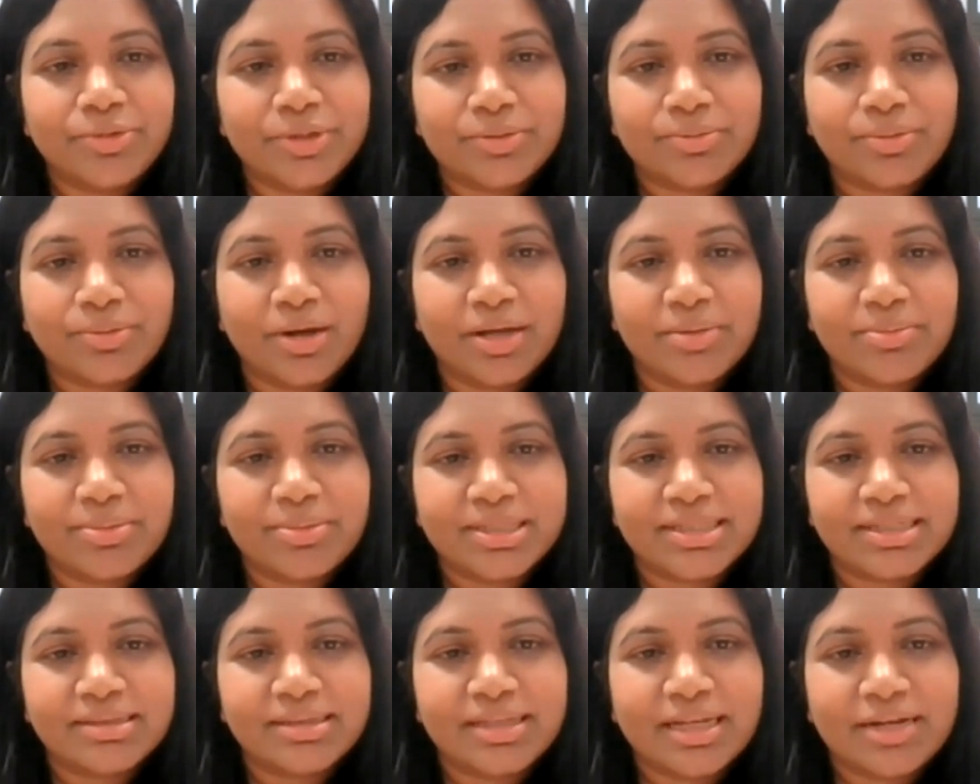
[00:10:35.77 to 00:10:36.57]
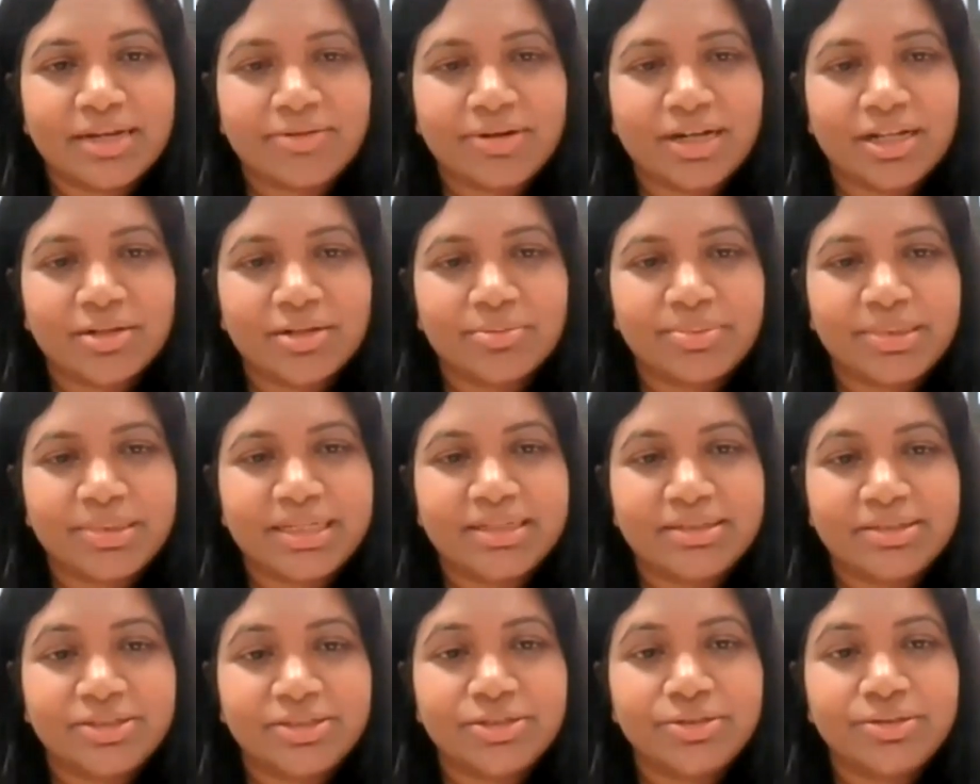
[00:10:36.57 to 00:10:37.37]
requirements in their
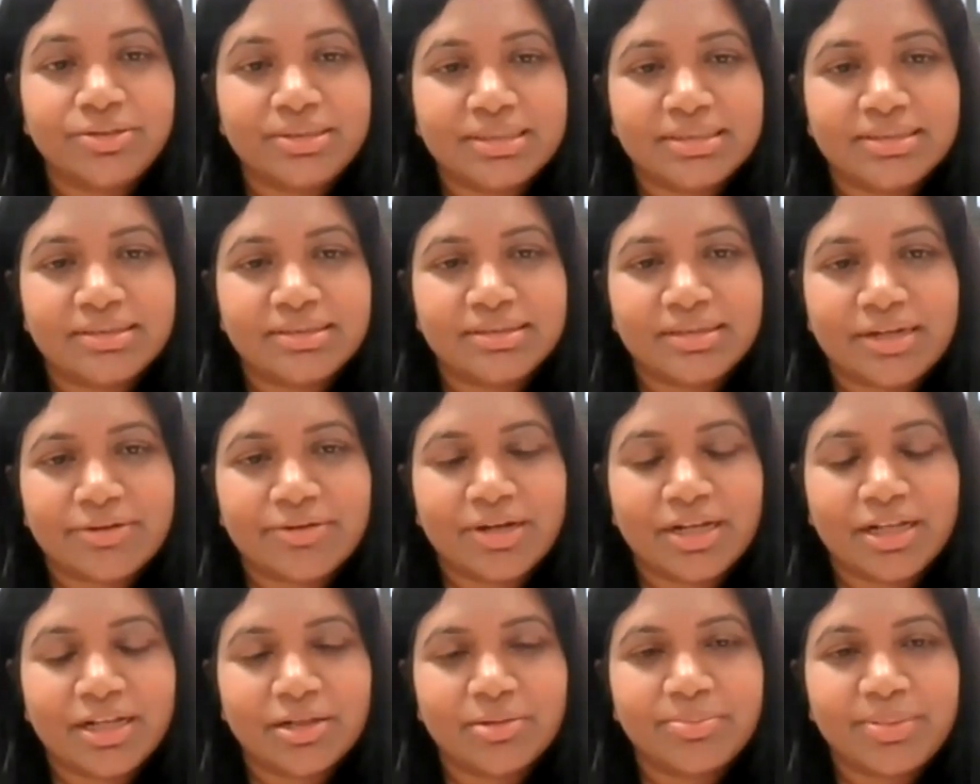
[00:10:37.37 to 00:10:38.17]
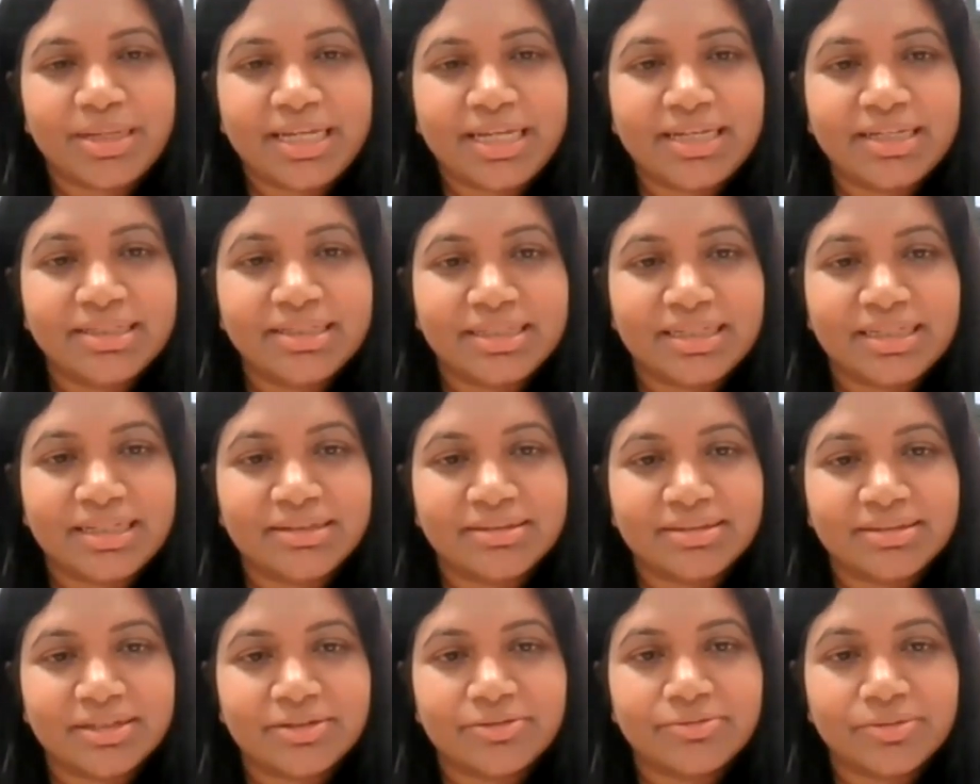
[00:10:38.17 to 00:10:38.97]
LLP, duties in their LLP
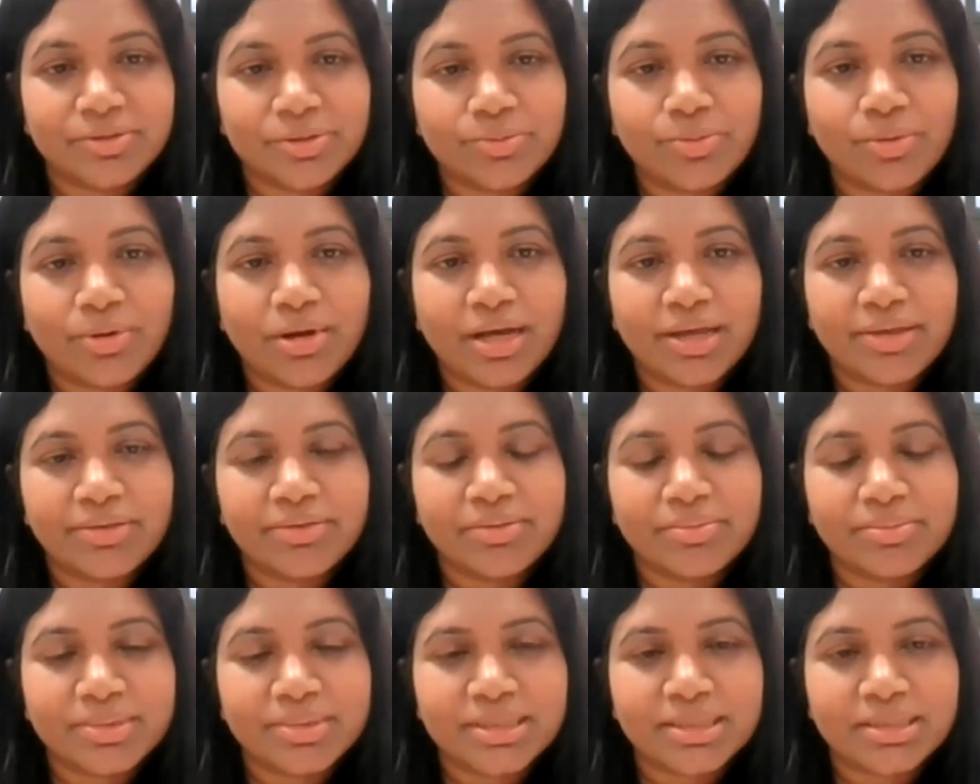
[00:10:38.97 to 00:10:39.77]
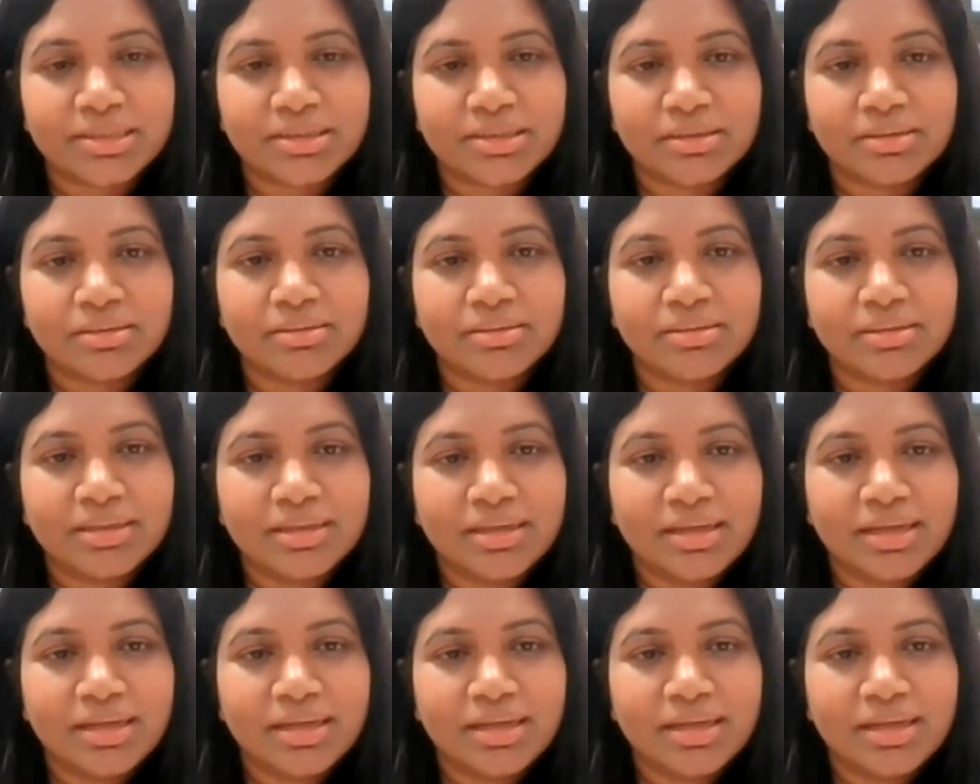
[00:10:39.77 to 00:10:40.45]
deed that require them to